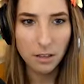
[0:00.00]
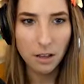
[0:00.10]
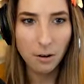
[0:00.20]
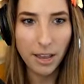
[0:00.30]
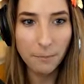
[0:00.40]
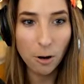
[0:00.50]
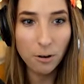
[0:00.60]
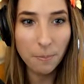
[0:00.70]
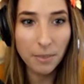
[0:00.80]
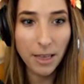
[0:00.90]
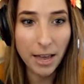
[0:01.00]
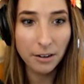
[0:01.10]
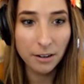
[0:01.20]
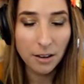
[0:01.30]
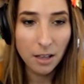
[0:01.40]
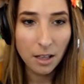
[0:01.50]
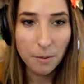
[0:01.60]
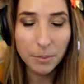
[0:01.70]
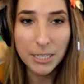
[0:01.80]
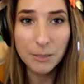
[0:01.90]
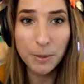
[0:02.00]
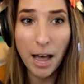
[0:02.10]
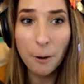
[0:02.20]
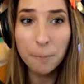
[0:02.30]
Okay, I'm going up the ladder. Okay, okay. Please be out.